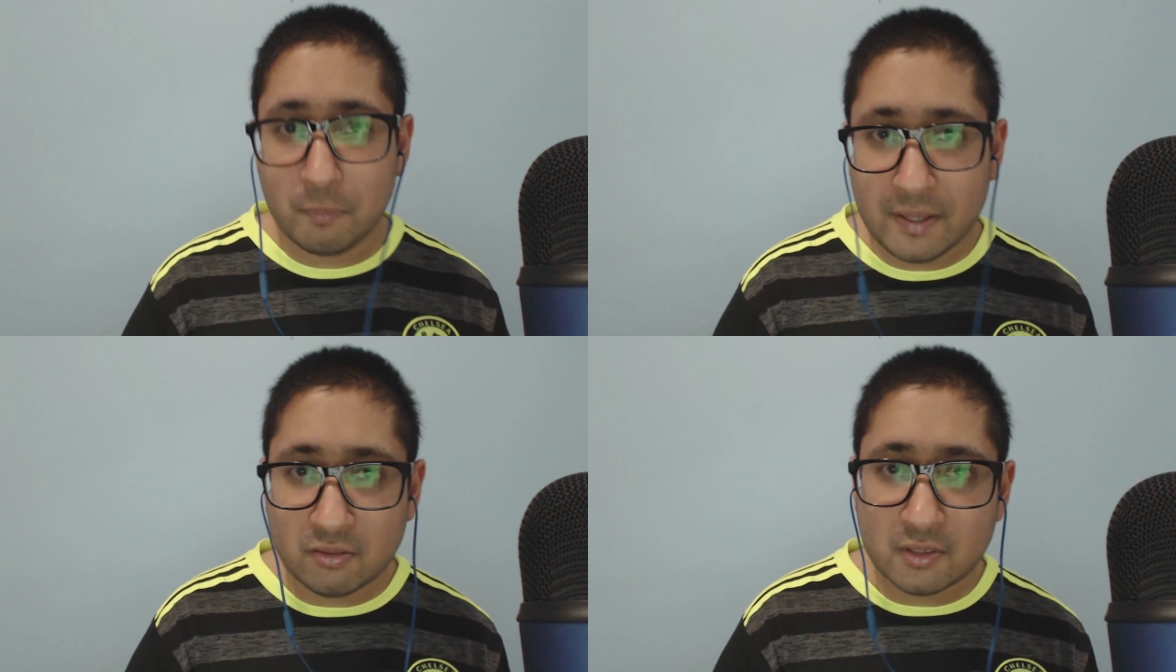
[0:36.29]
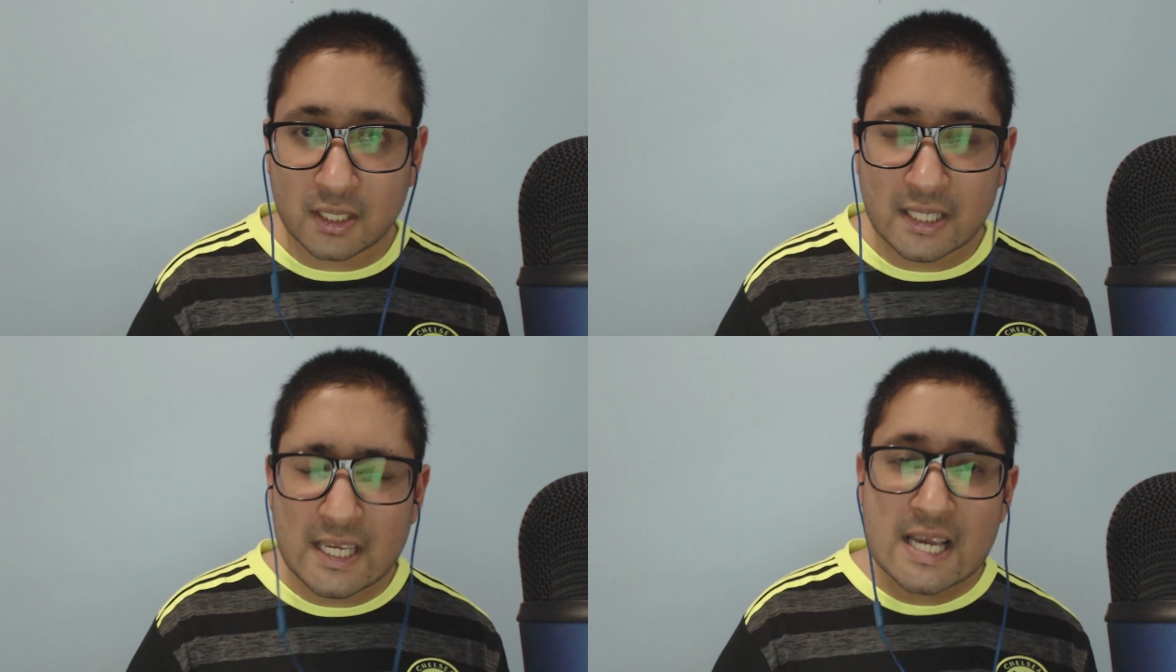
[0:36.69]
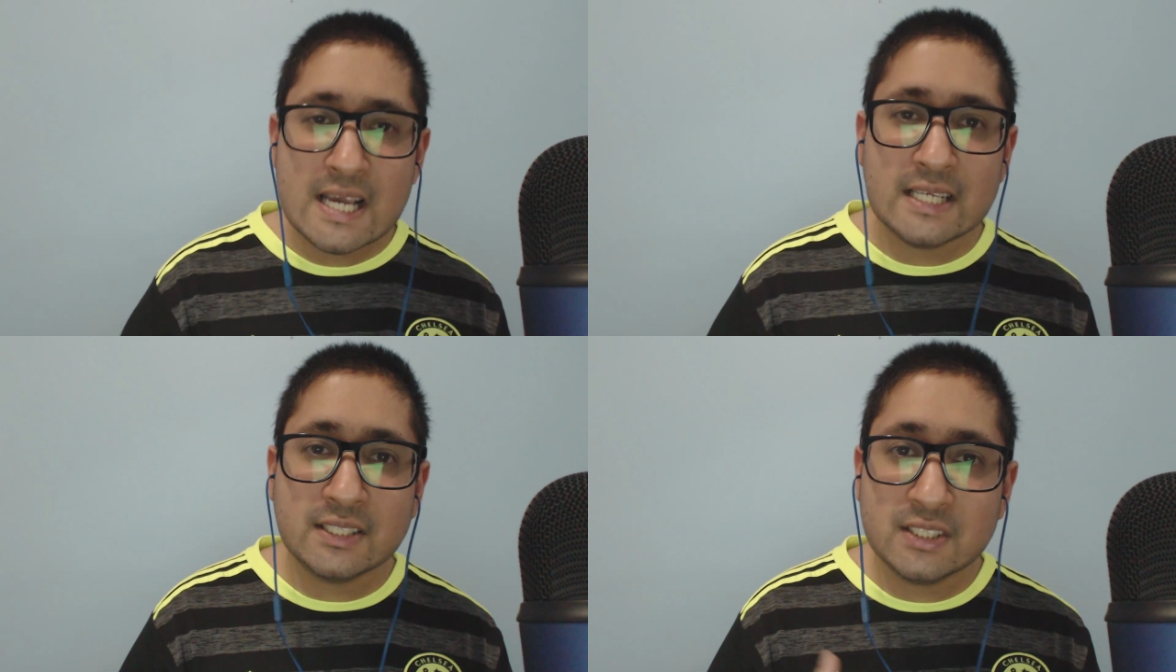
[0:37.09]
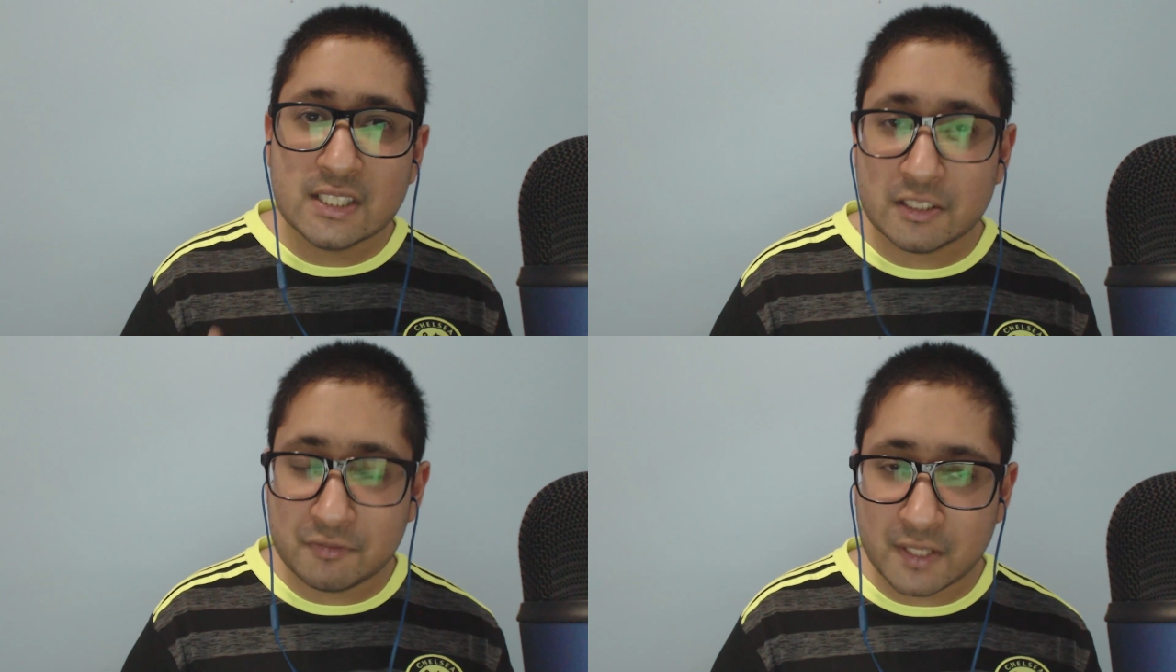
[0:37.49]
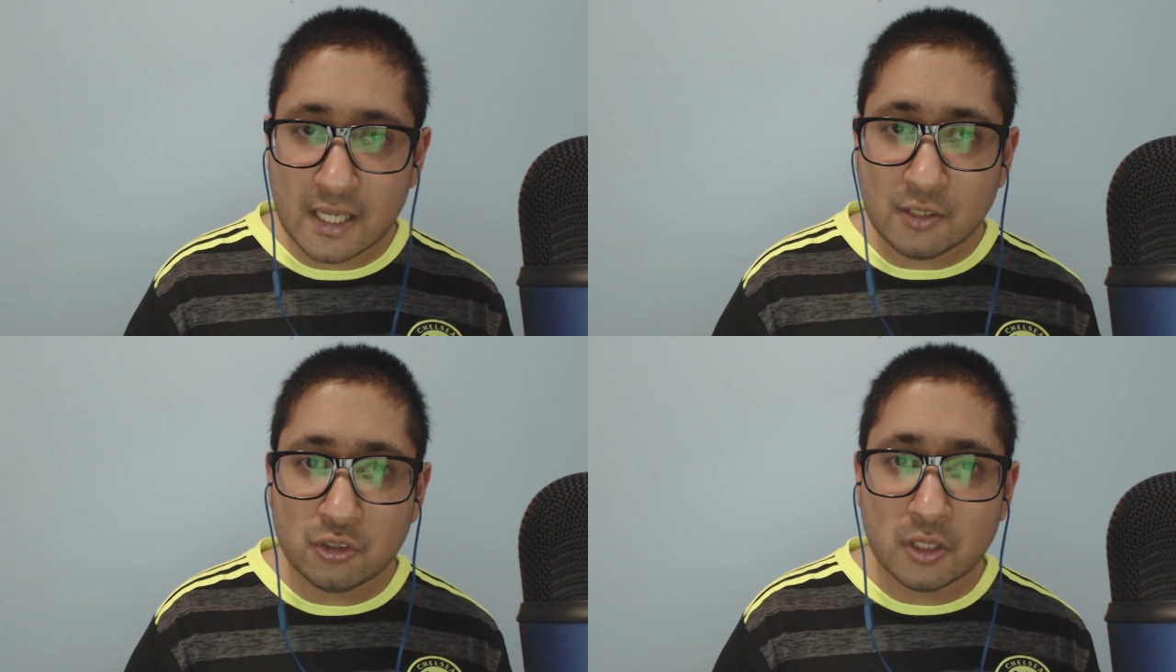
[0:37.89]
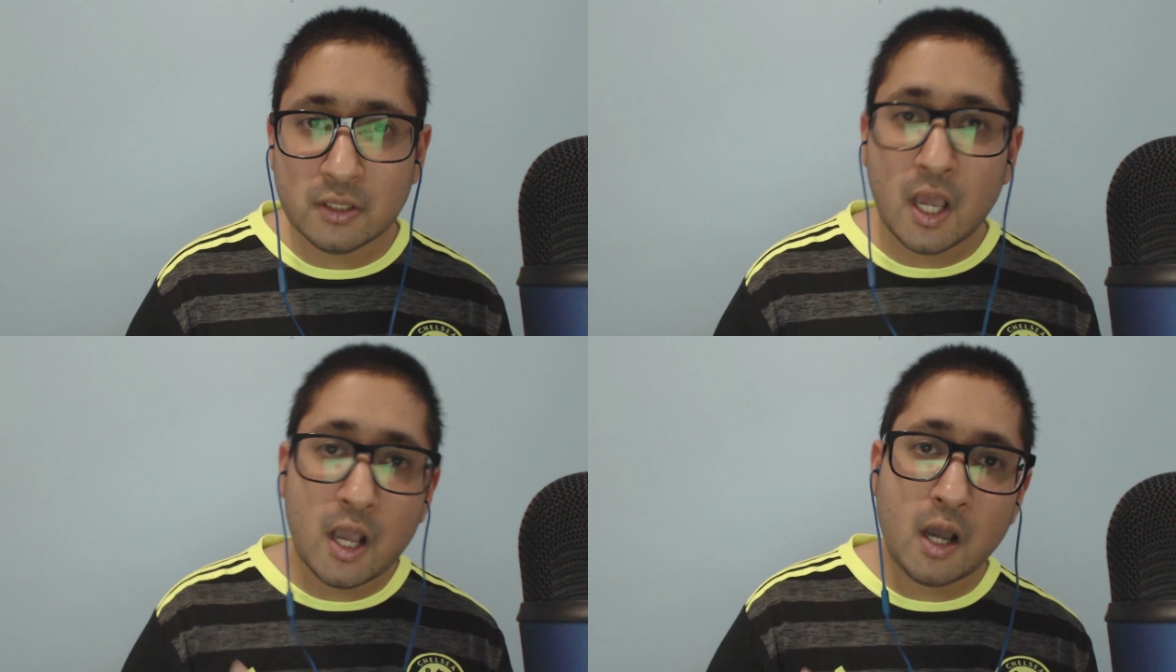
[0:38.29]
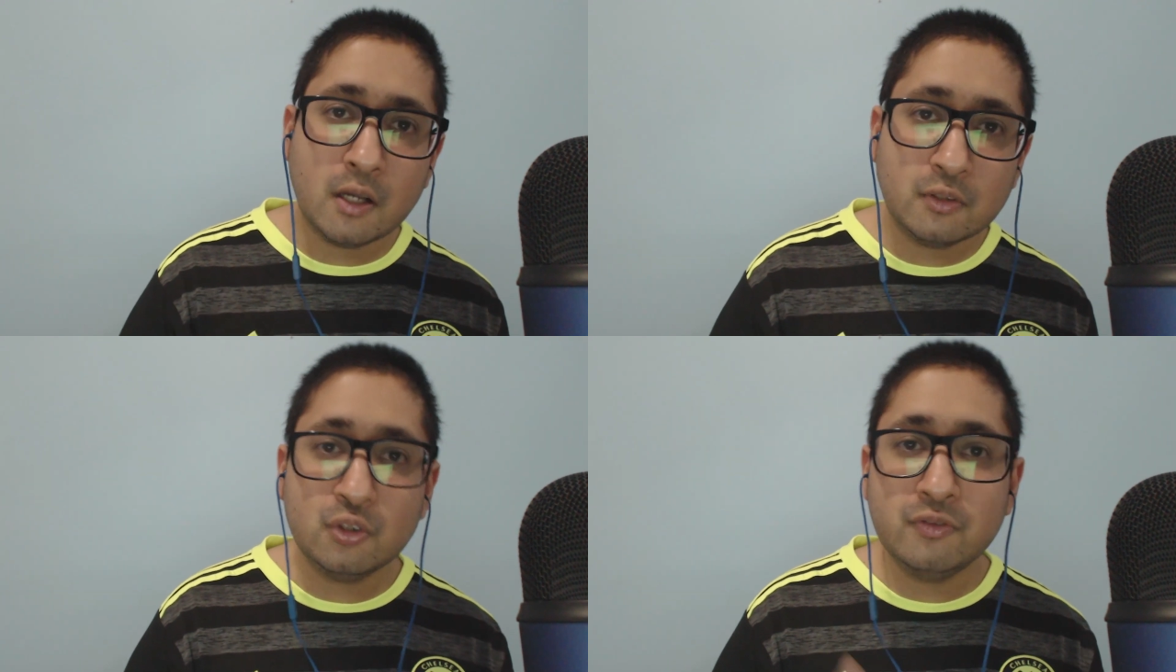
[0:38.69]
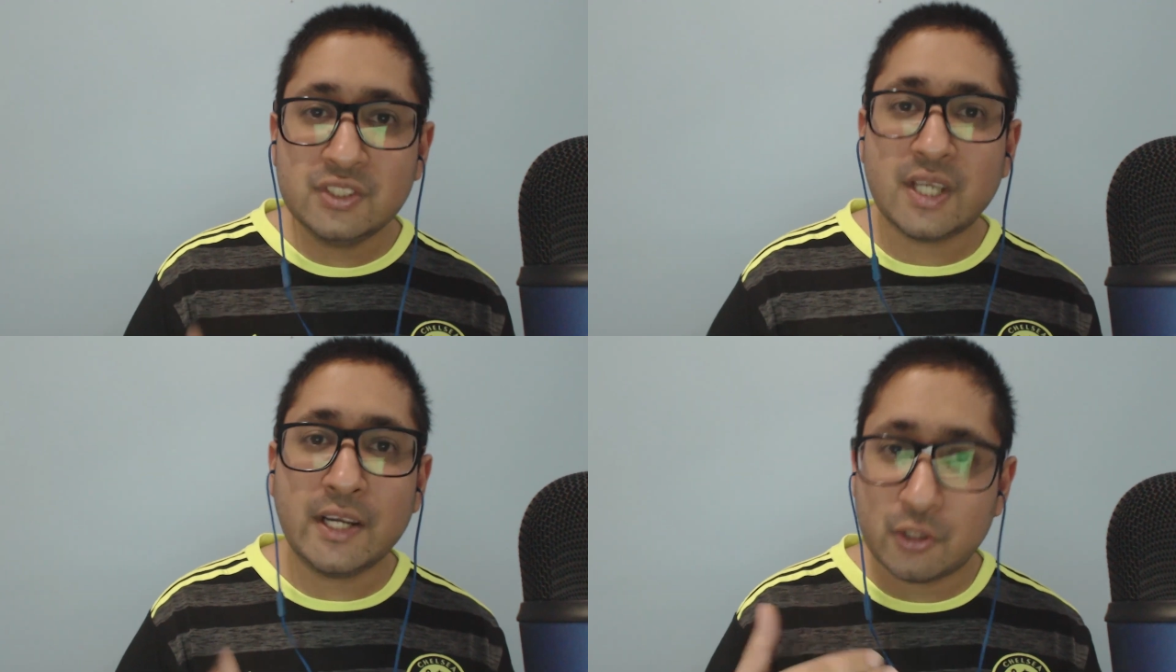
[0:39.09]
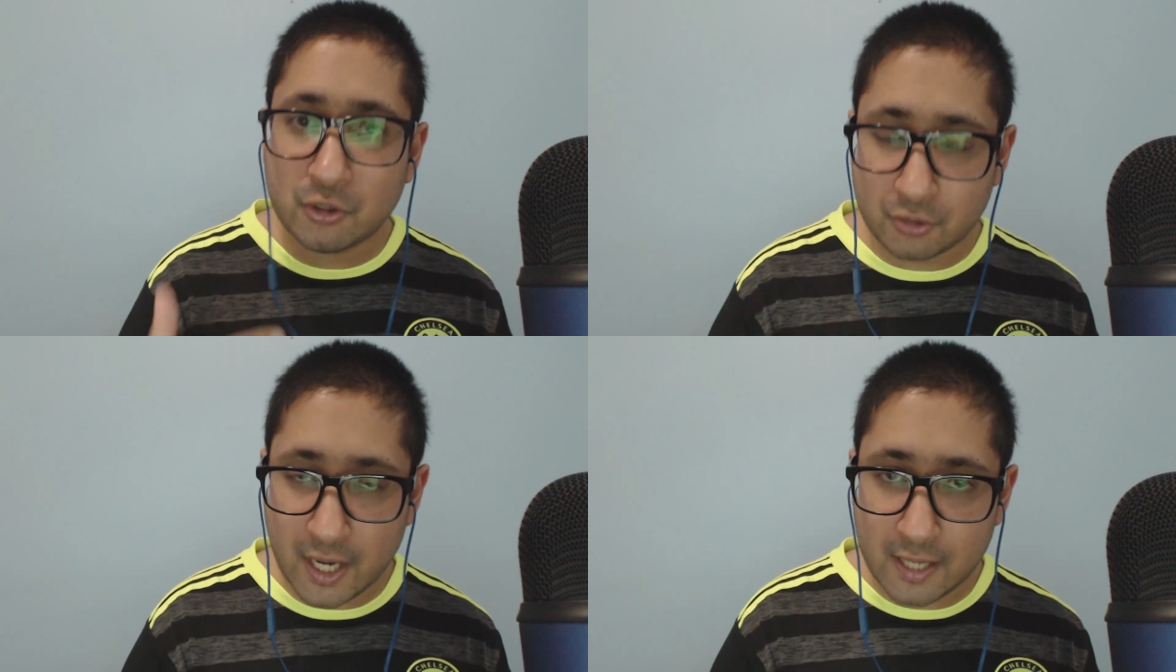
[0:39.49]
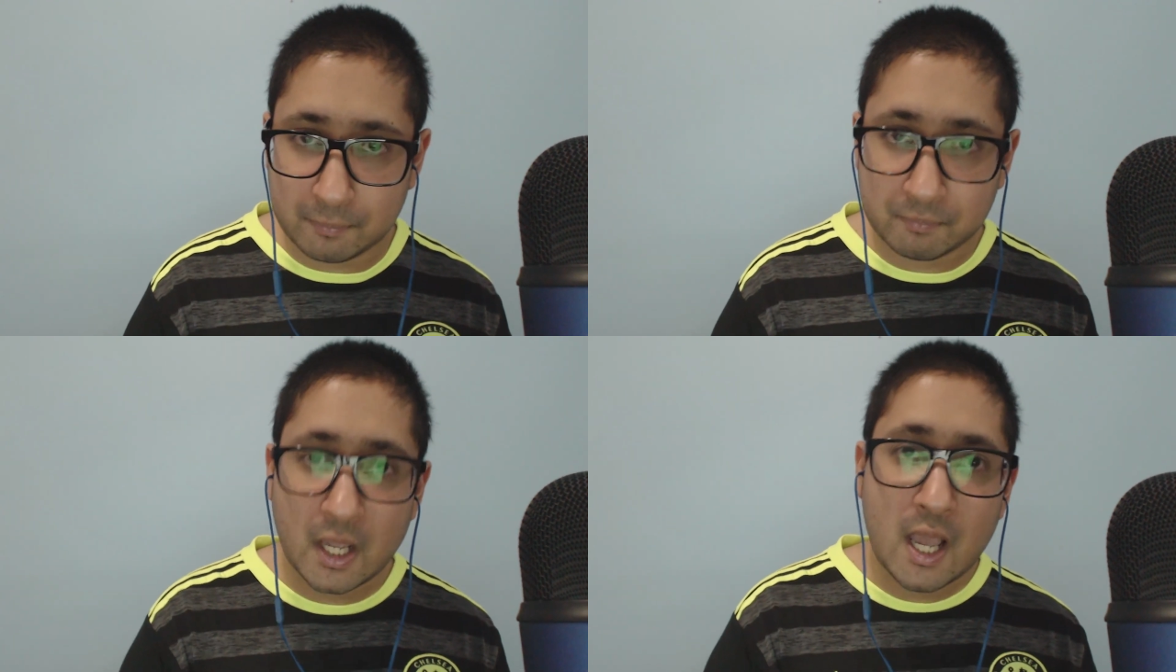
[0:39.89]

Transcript: or basically his certification to recite the Qur'an.